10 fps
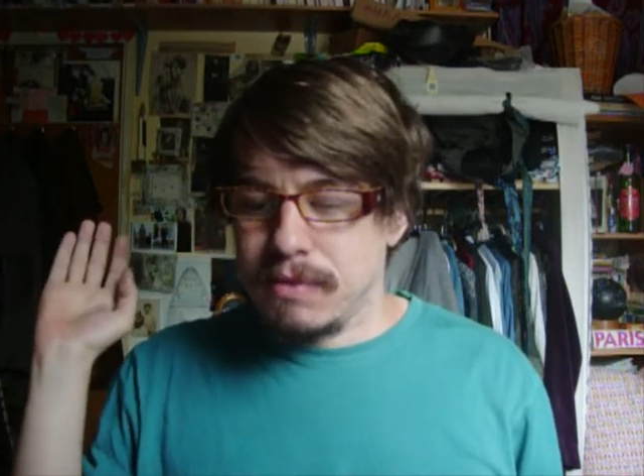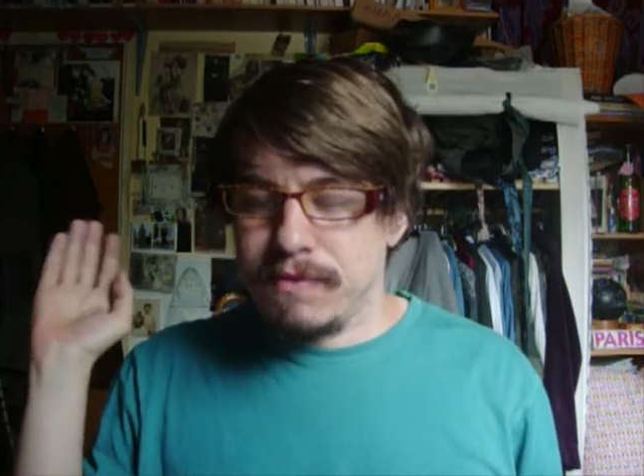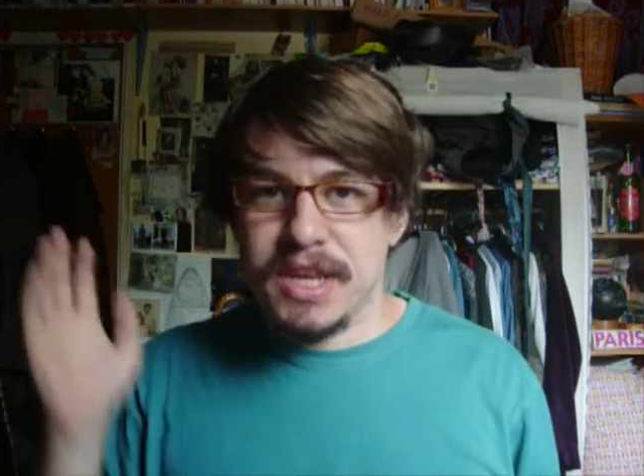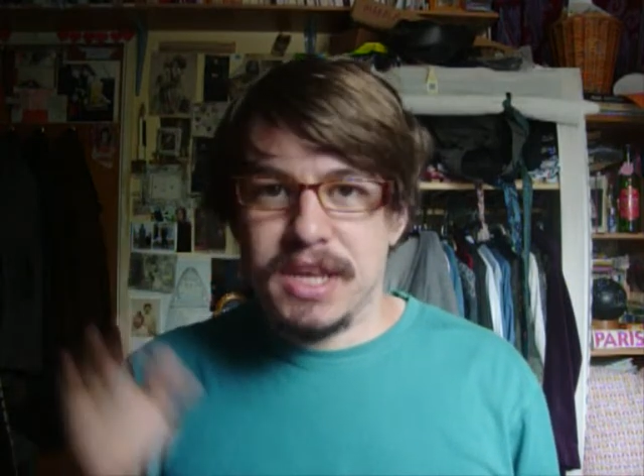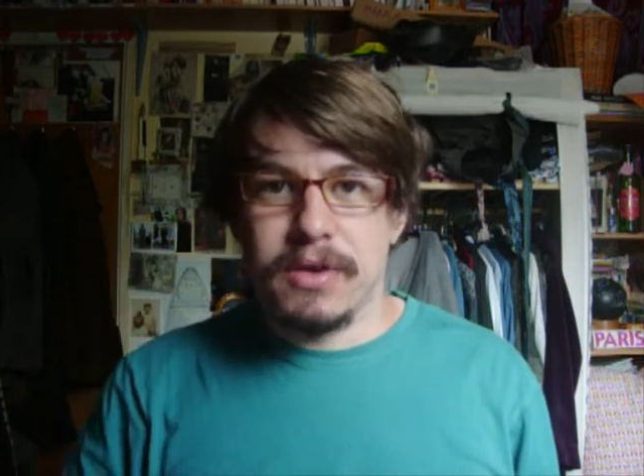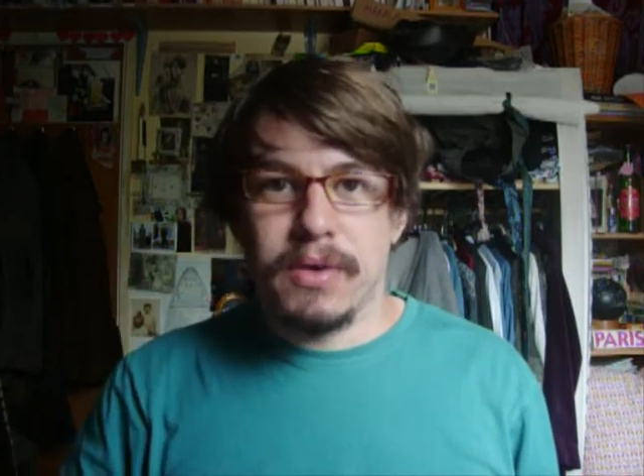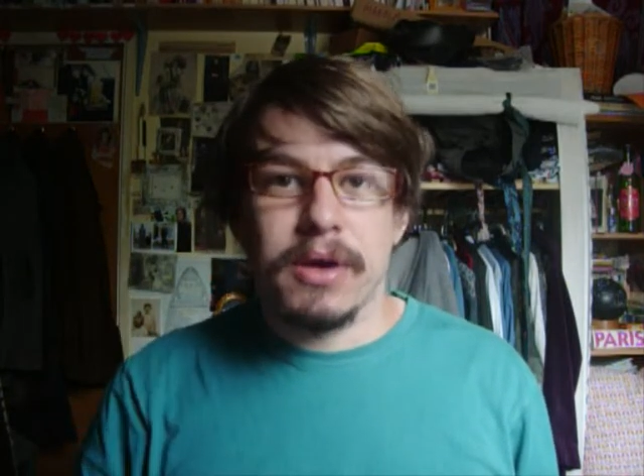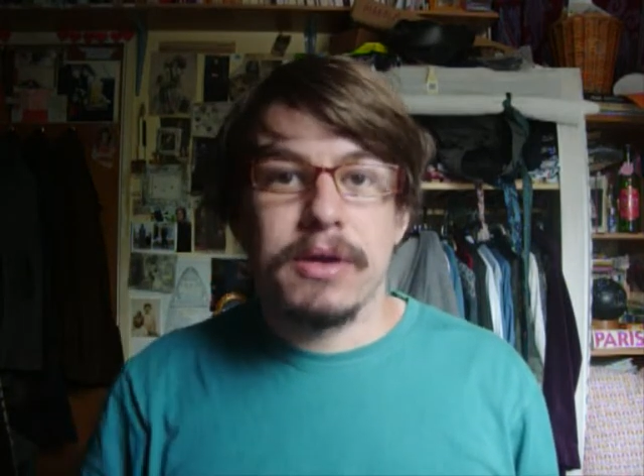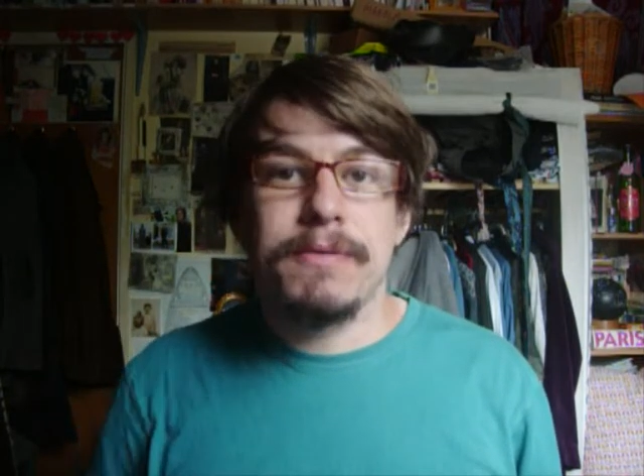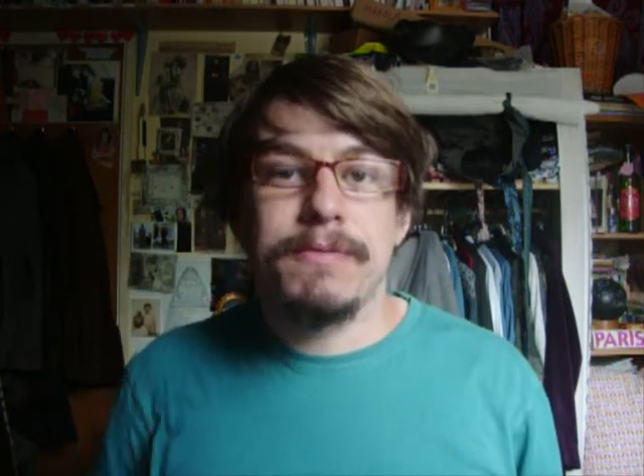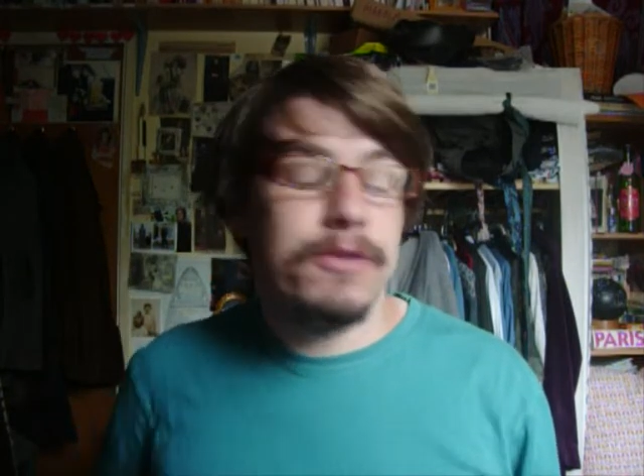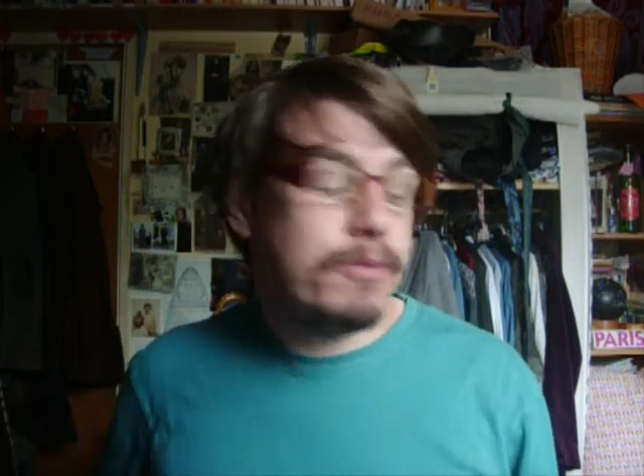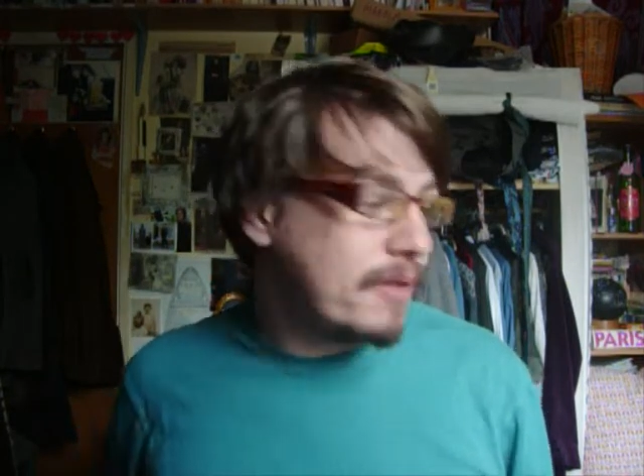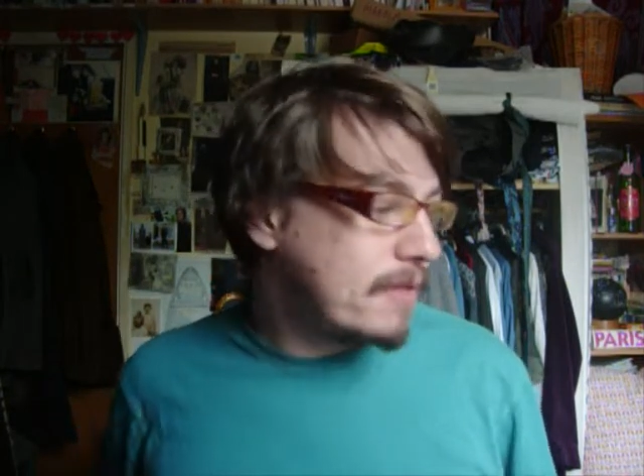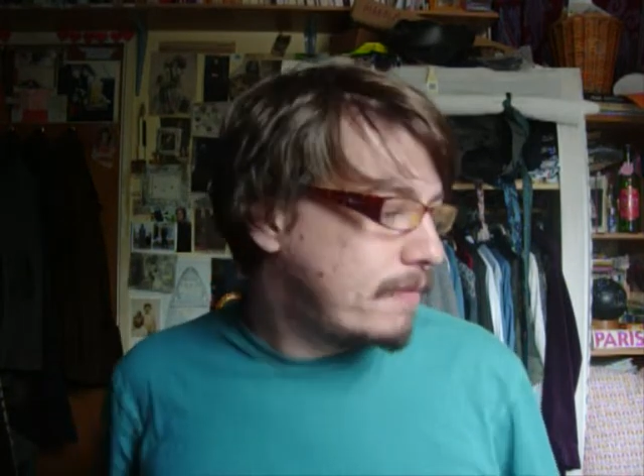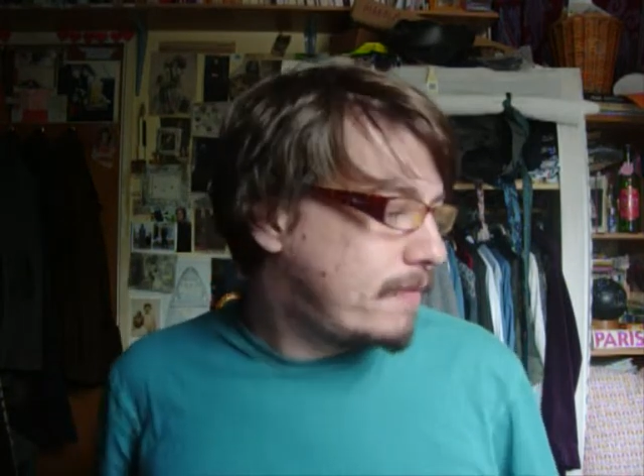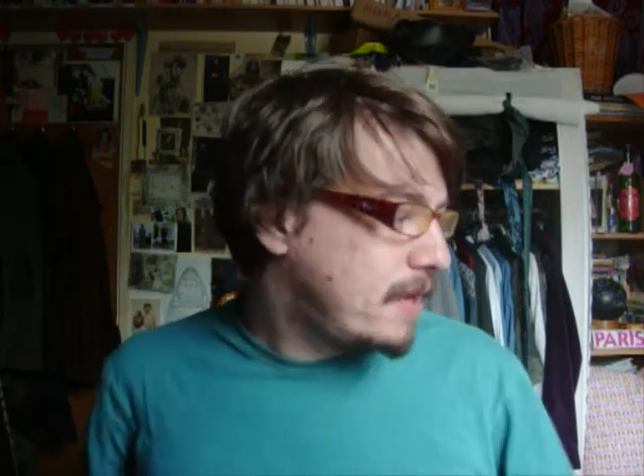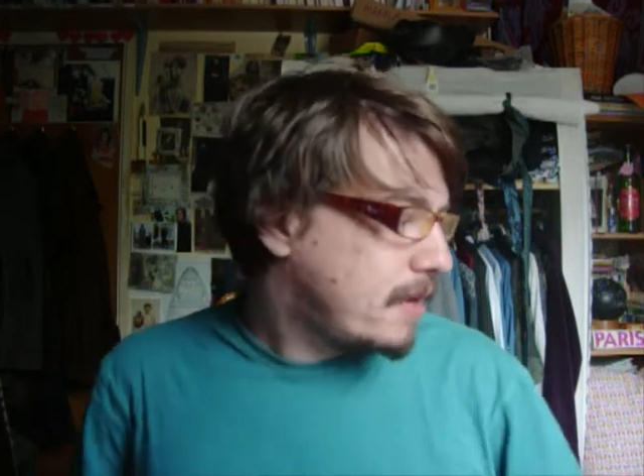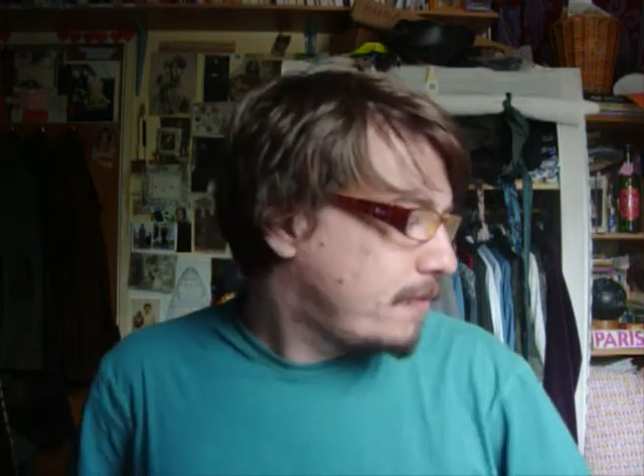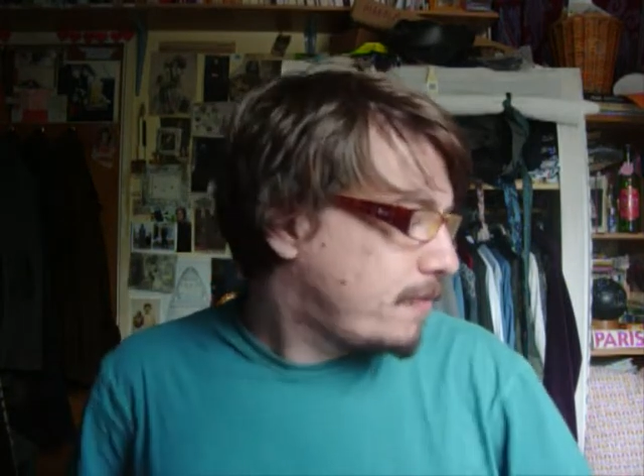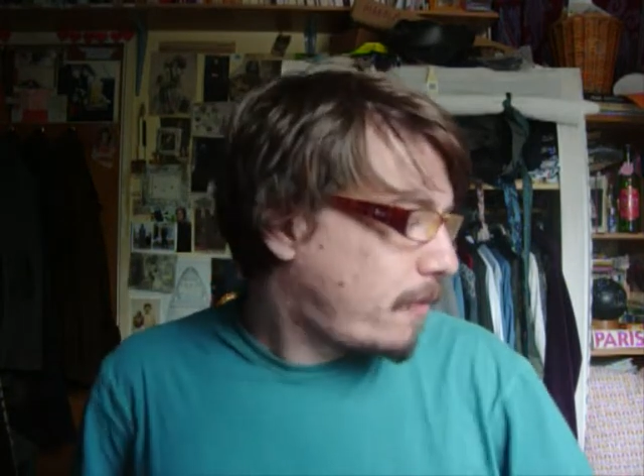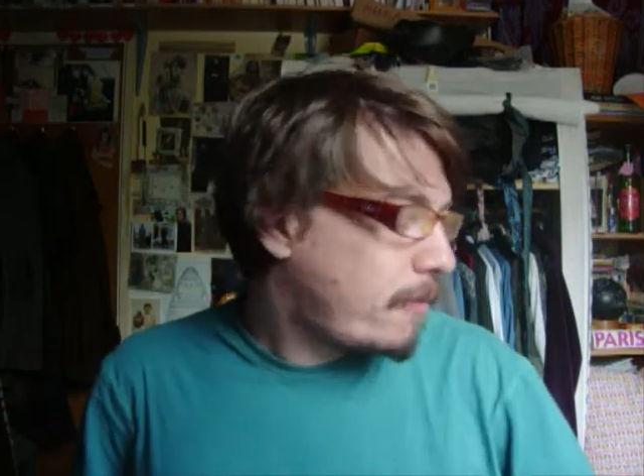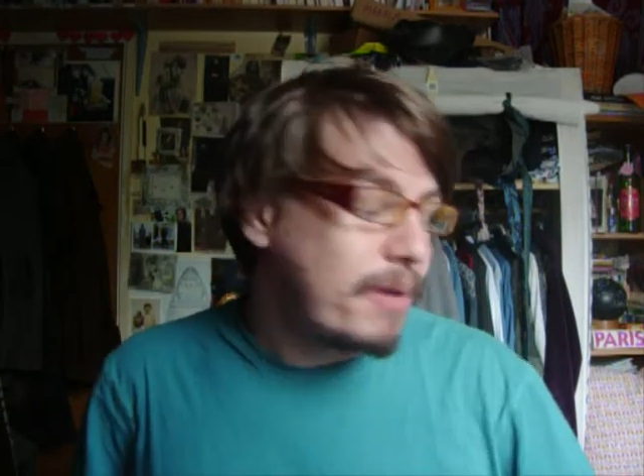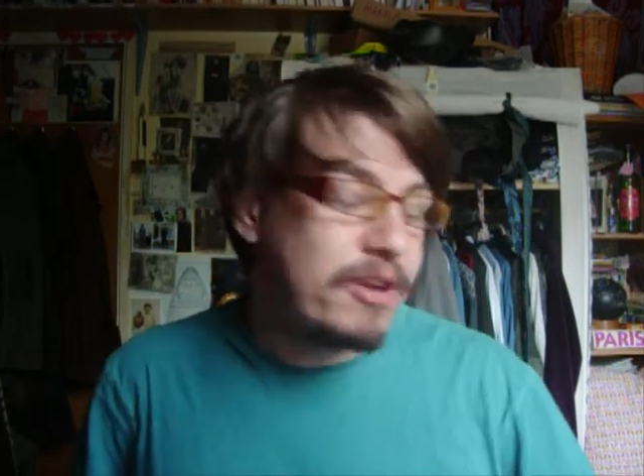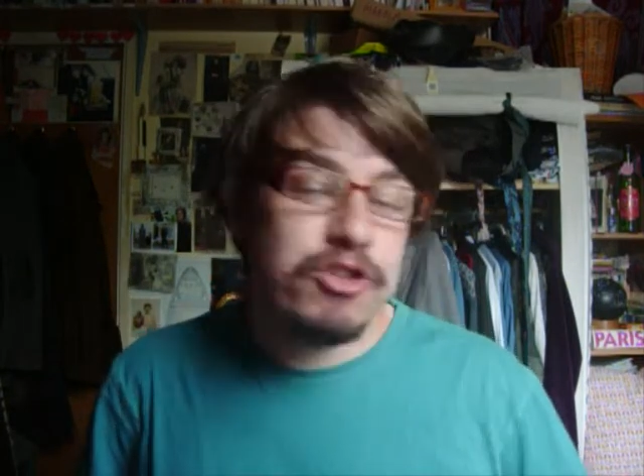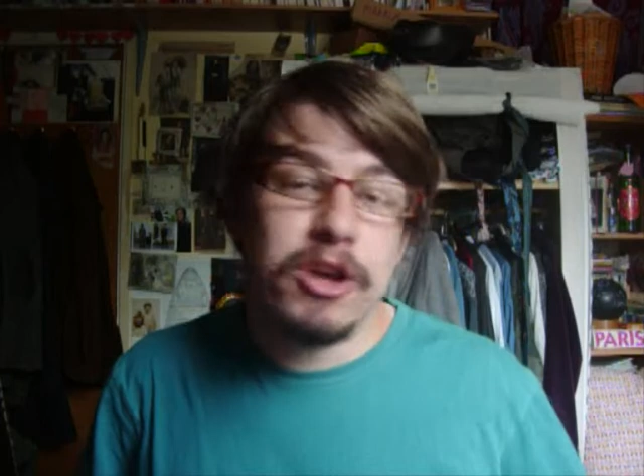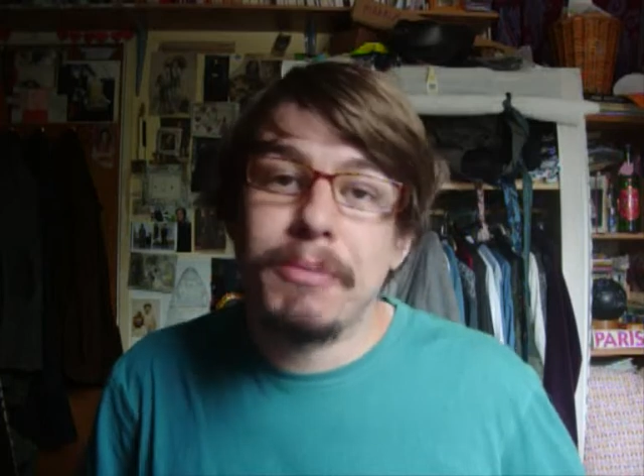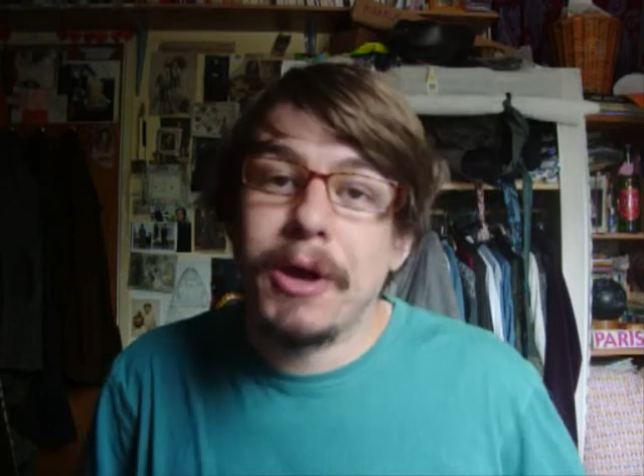video. I got a few bits of video from my trip.